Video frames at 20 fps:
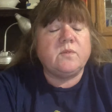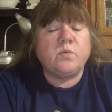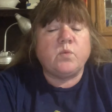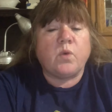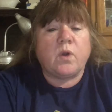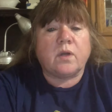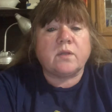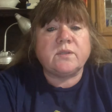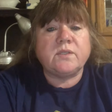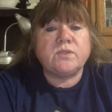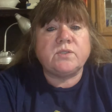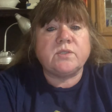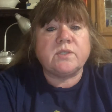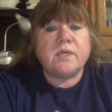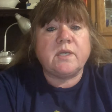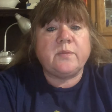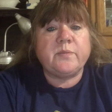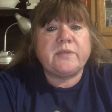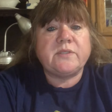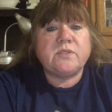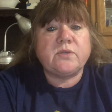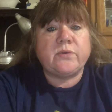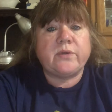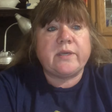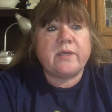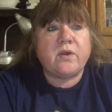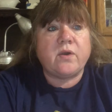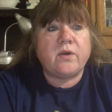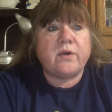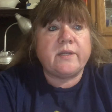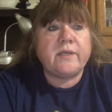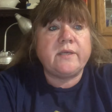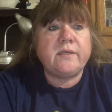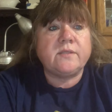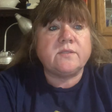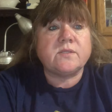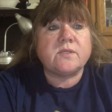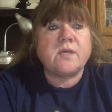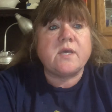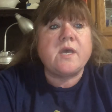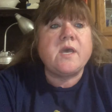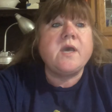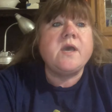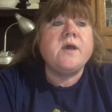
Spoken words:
work that you're going to be doing on it.